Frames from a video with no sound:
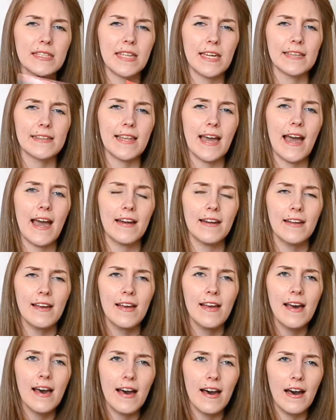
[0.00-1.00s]
like that.
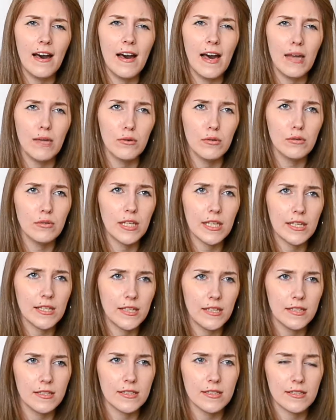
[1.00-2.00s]
I will link
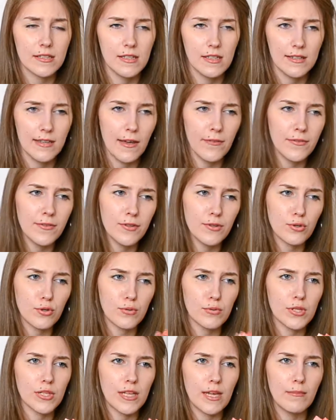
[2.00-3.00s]
it down in the
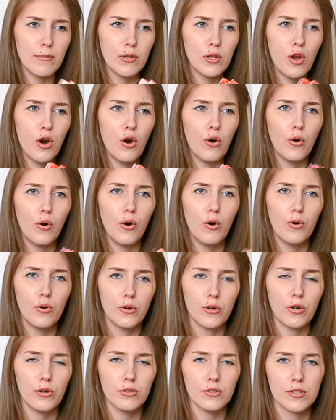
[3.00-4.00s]
description down below
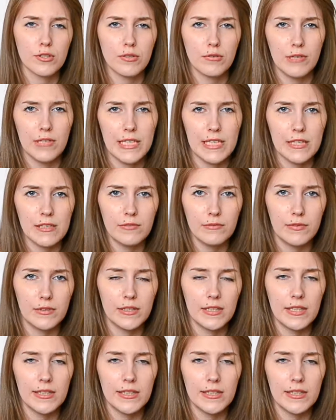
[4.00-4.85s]
or on the screen what the